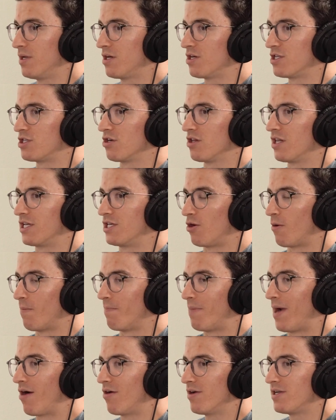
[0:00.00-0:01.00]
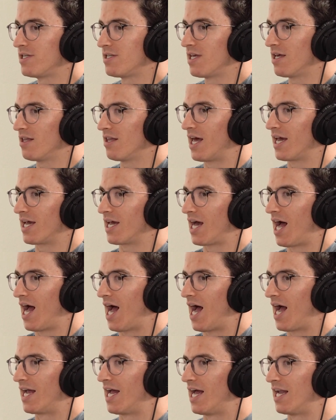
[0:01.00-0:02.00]
because you're embarrassed that like
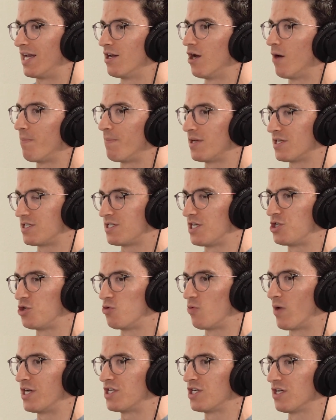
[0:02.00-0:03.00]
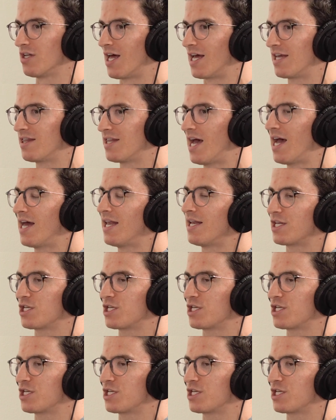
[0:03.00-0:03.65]
I ended up in a situation like that,